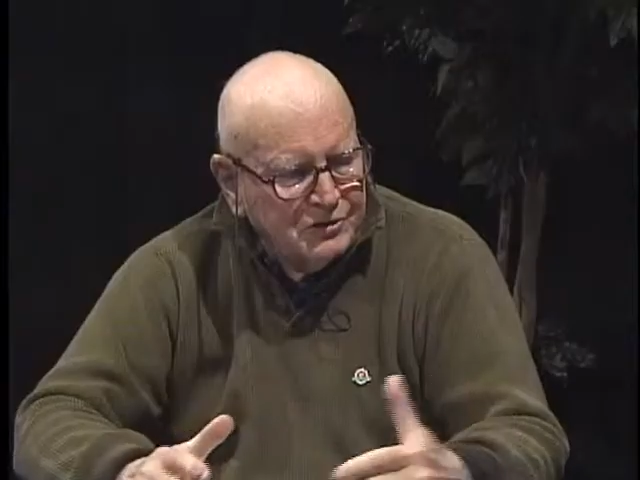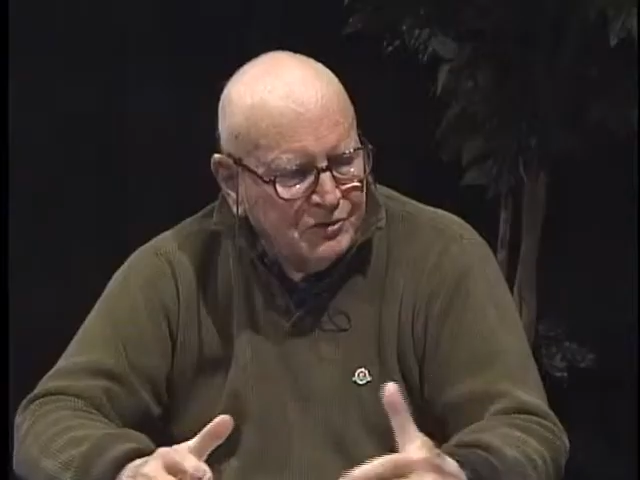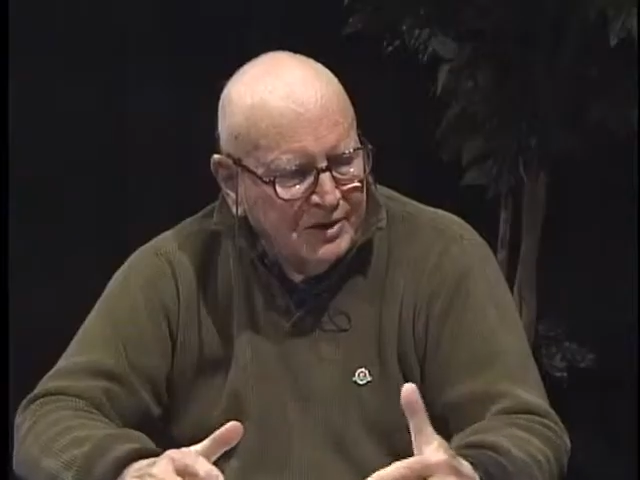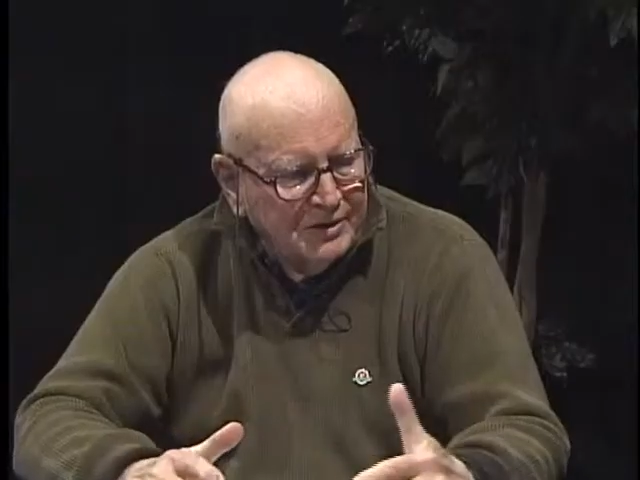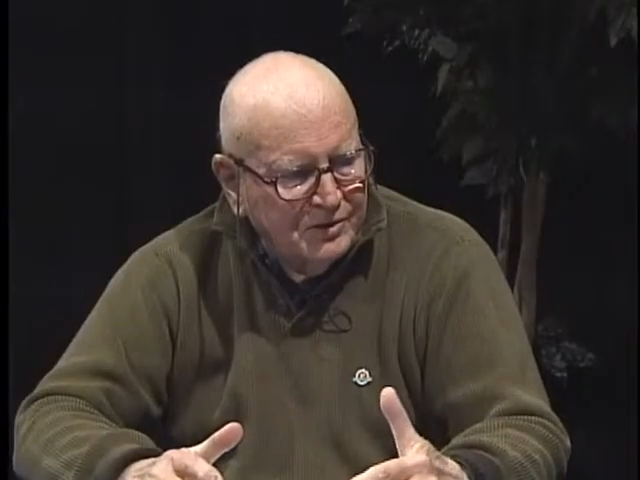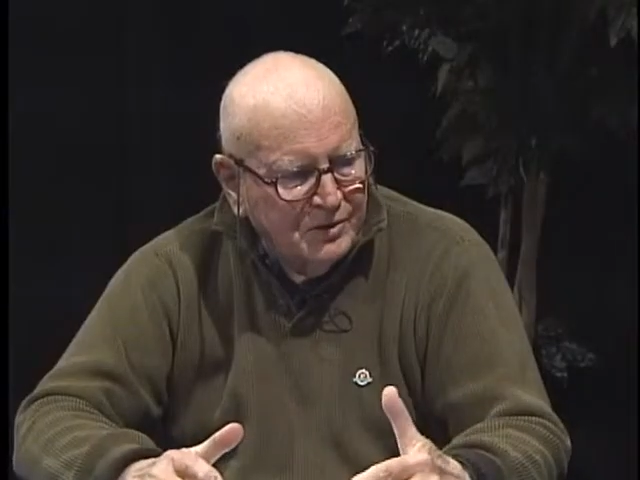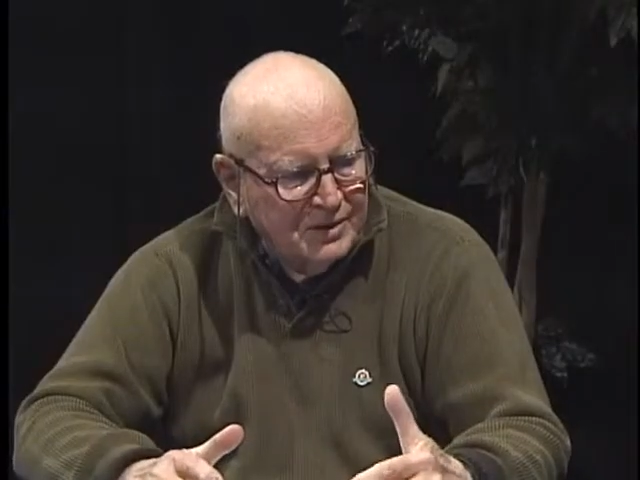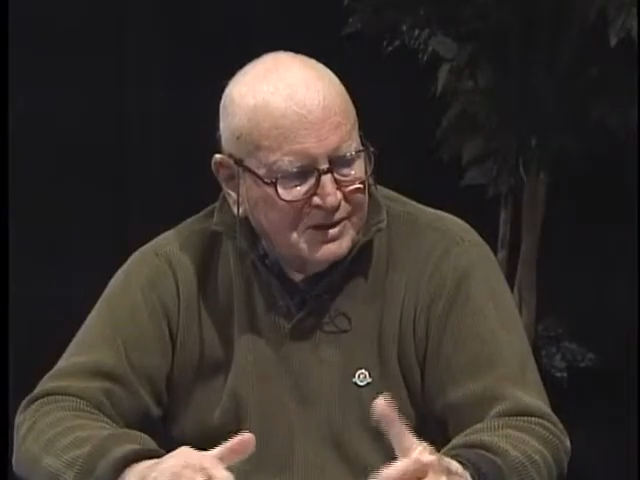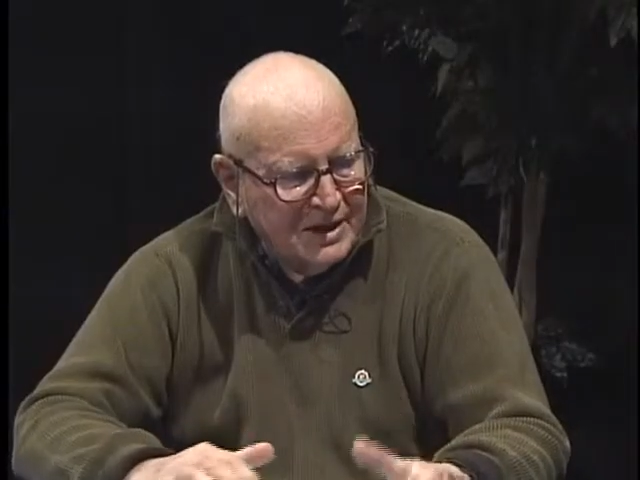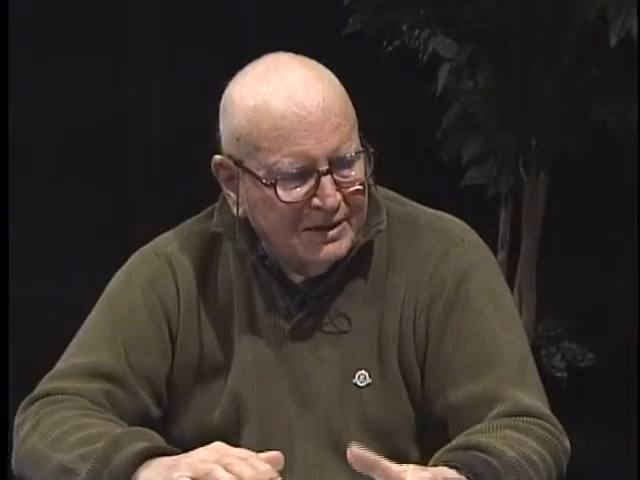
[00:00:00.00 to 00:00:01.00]
you're trying to do
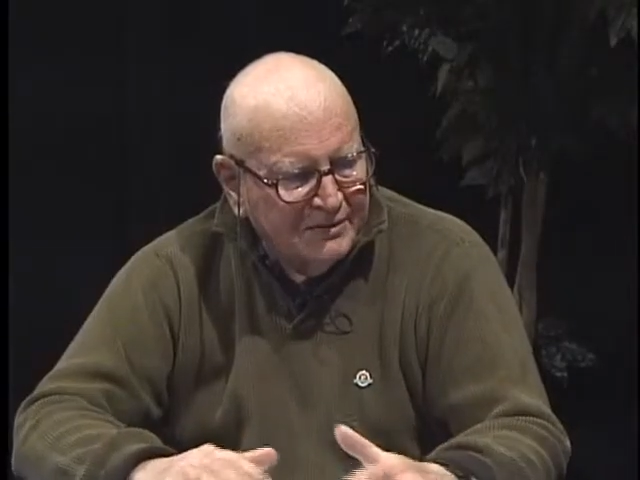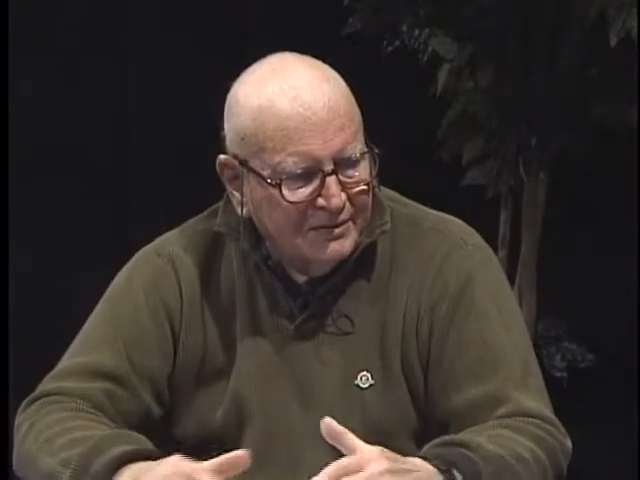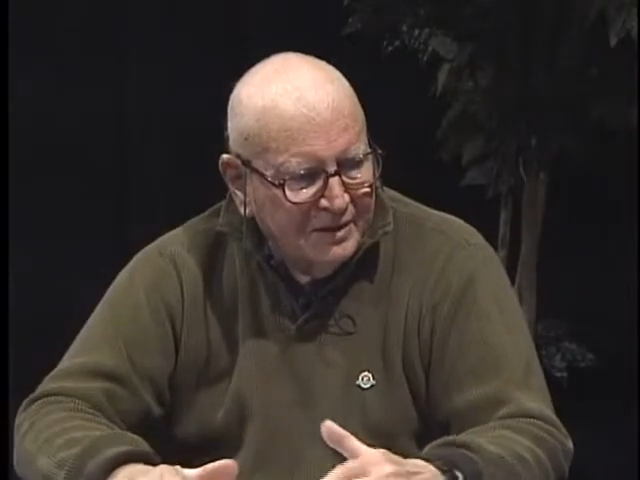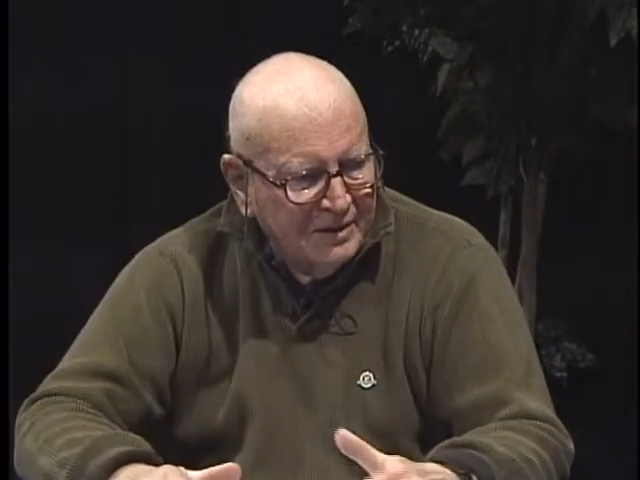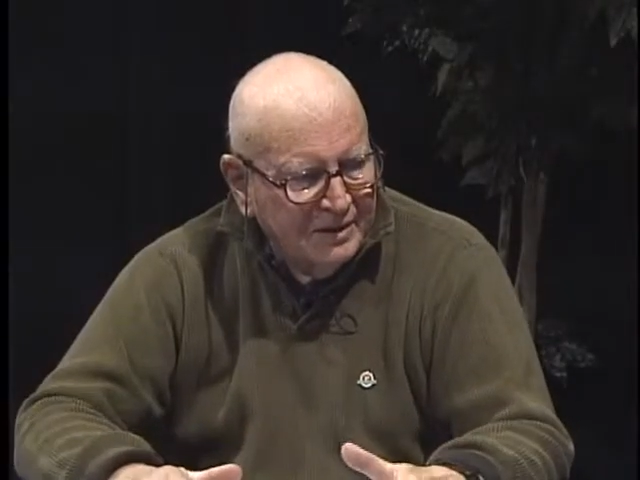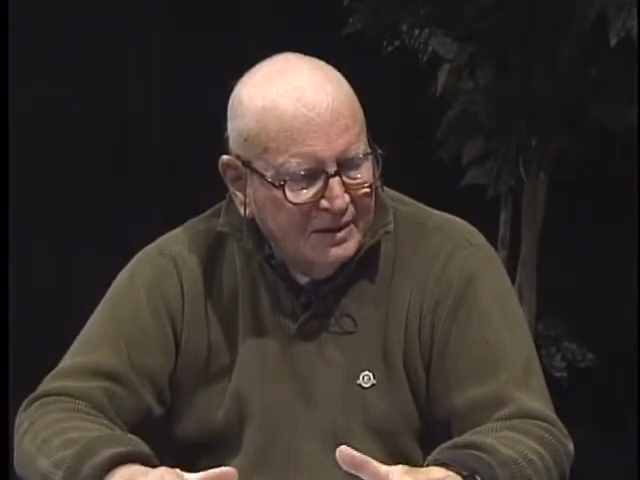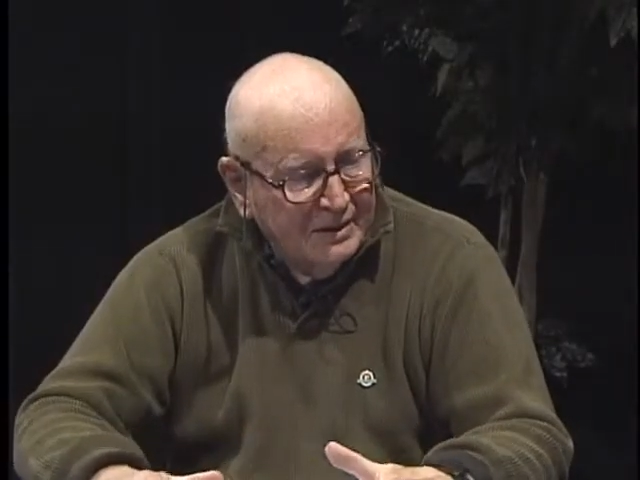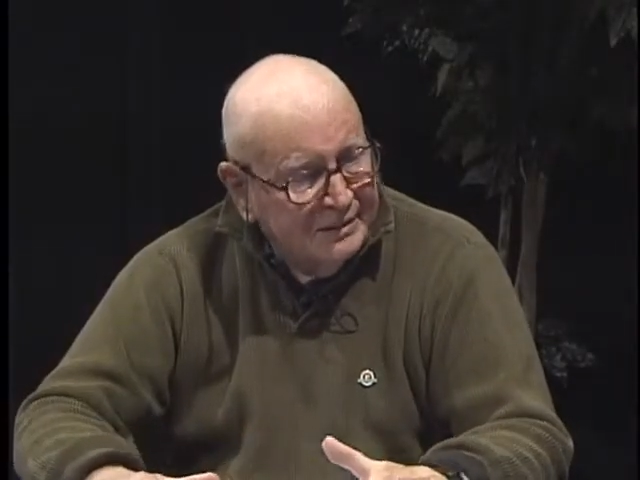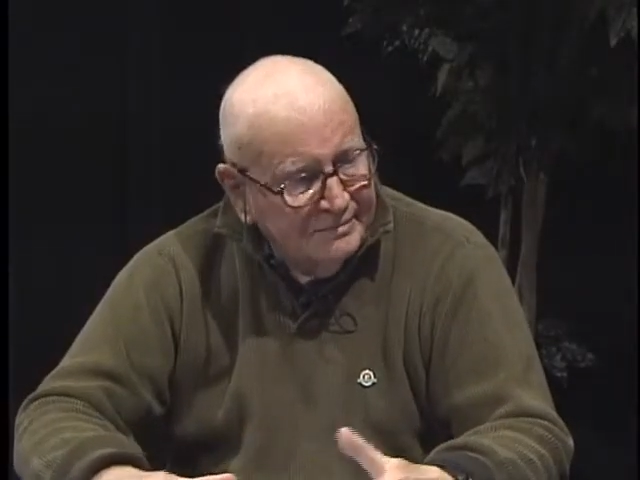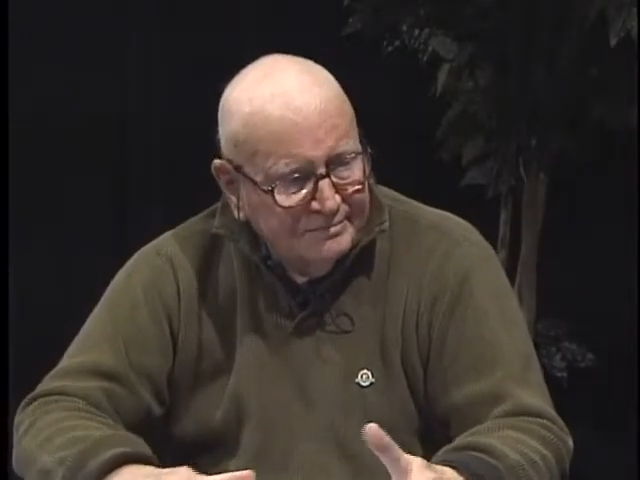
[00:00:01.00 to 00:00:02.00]
is kind of
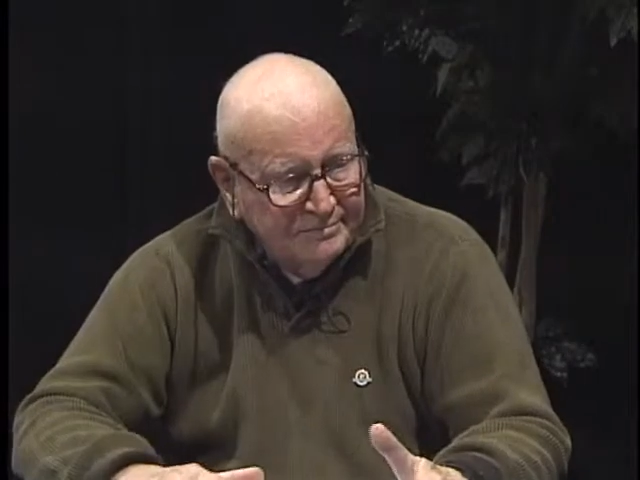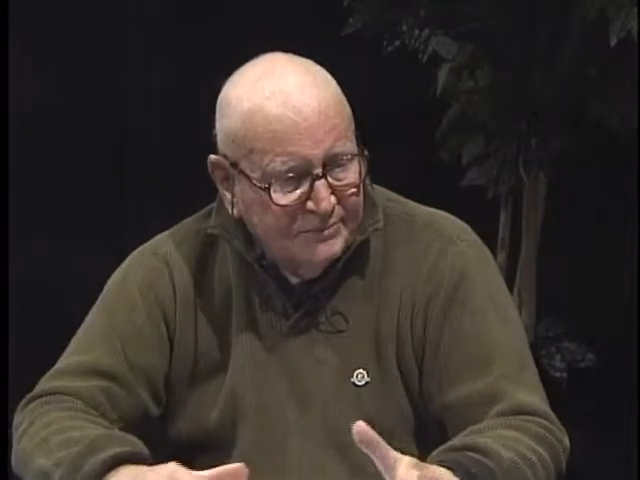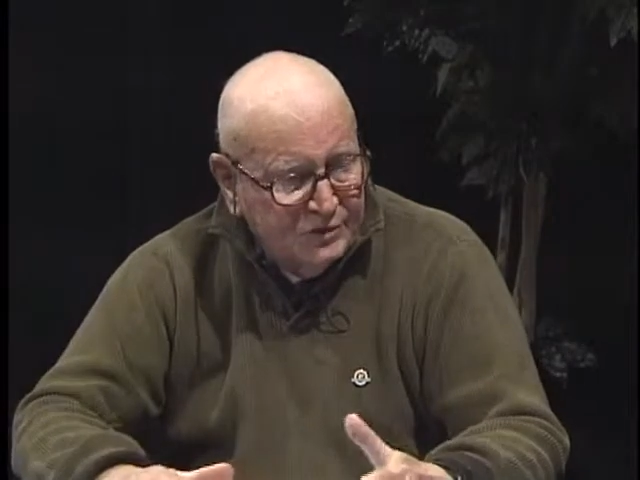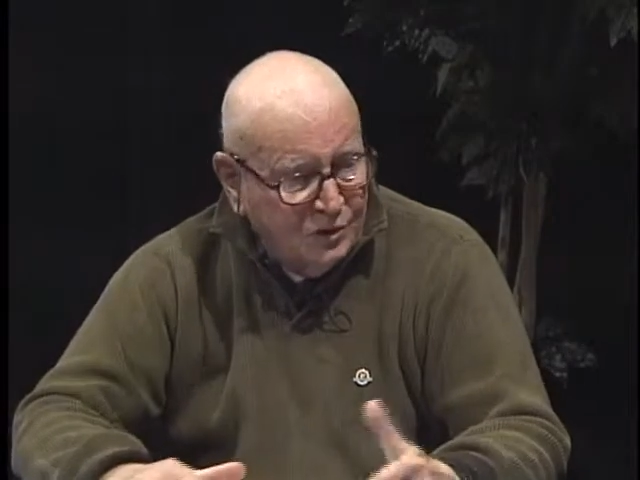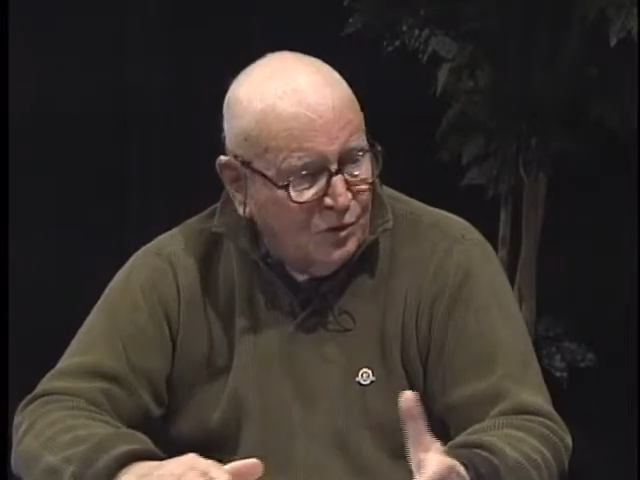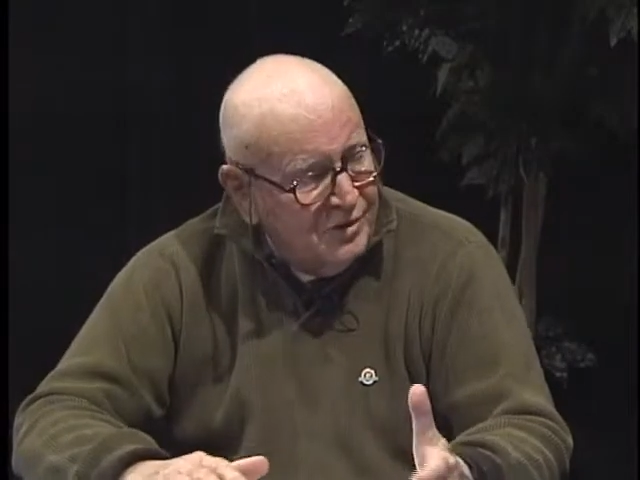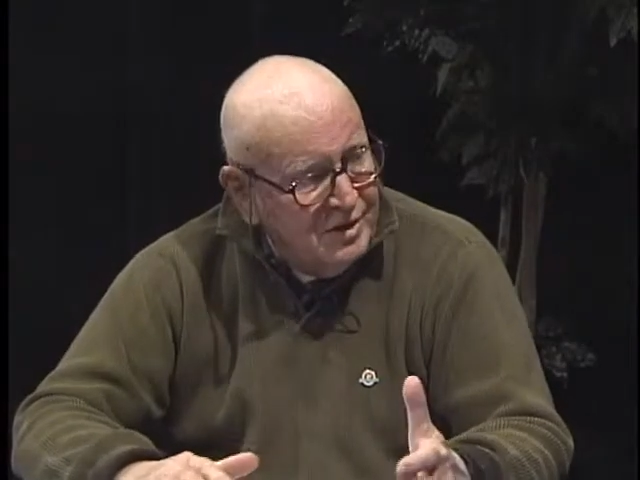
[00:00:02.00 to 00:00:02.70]
show